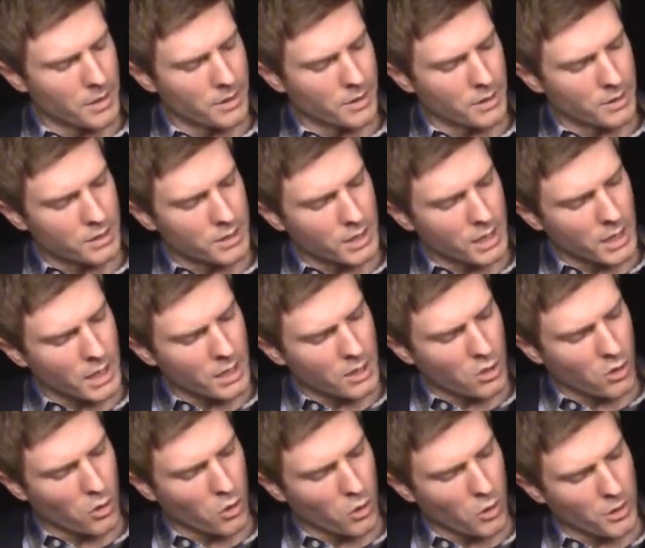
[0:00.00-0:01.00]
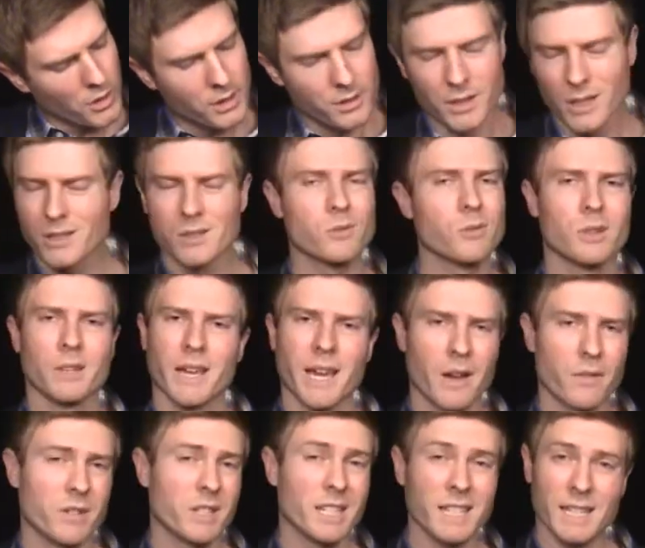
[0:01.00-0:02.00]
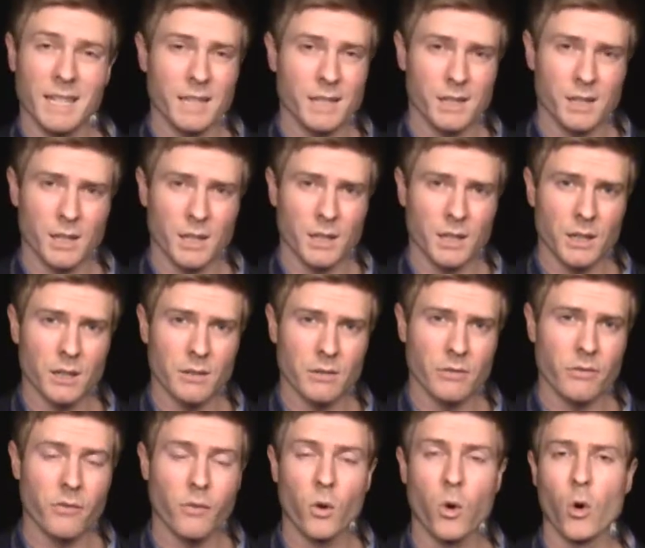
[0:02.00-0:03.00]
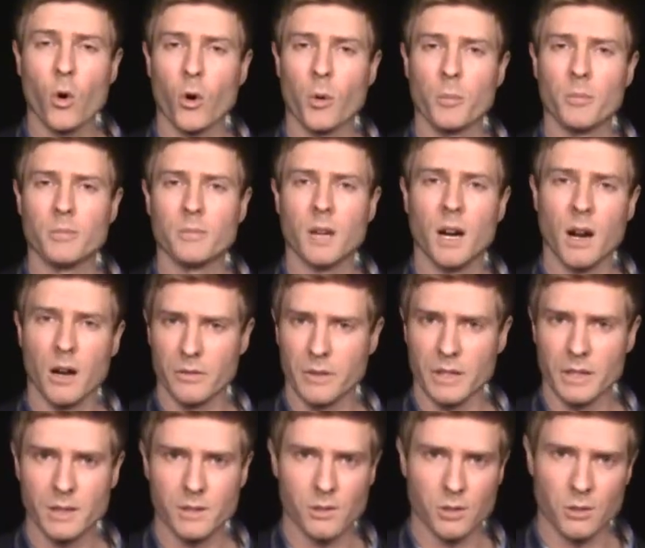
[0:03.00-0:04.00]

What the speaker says: The D chord doesn't really have an easy form of it,